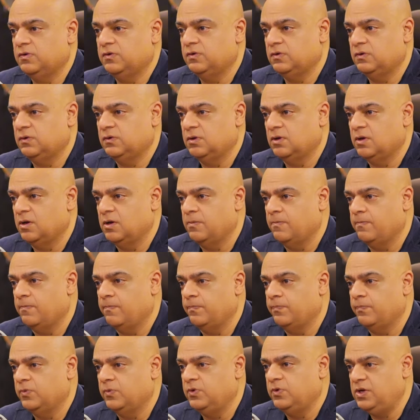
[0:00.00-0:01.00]
this
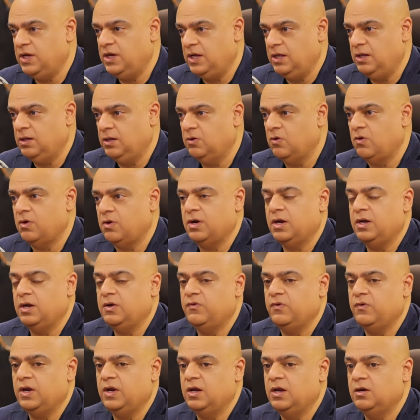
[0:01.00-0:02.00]
deal or
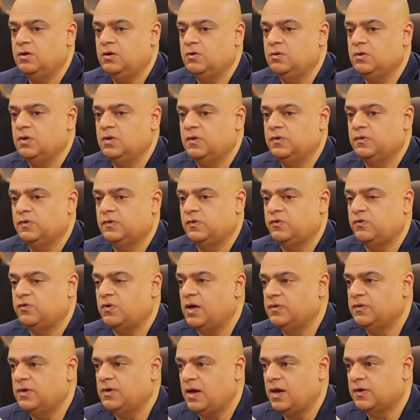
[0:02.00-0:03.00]
entering into this
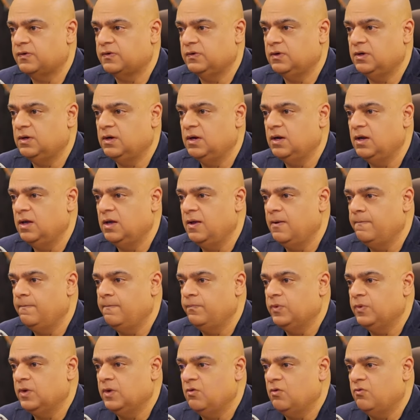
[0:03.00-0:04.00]
transaction
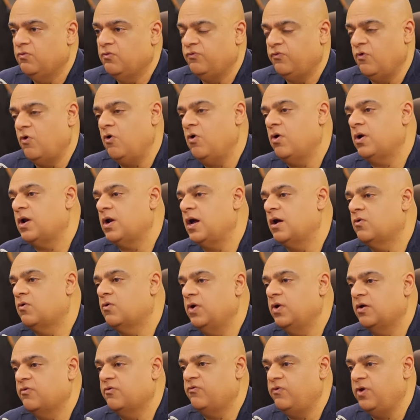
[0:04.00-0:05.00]
hmm. for a
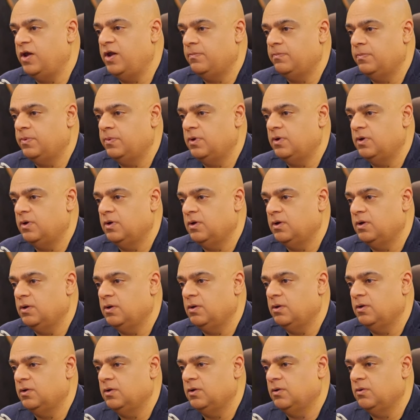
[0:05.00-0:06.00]
quick flip,
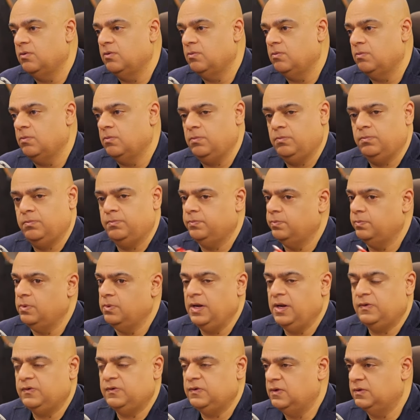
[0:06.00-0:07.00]
yeah.
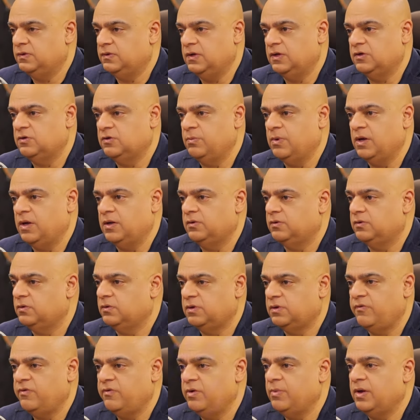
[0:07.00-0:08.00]
let's say six months,
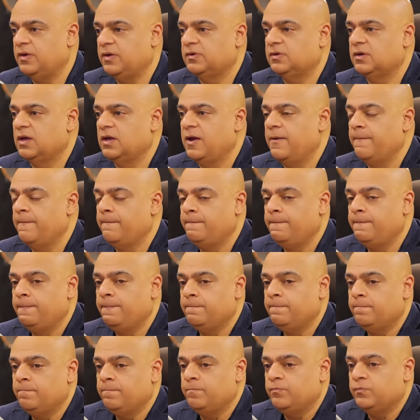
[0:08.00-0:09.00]
seven months,
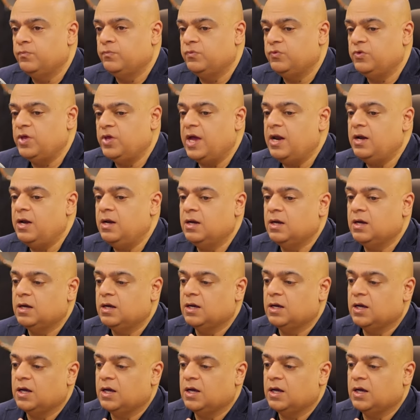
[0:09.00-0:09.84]
then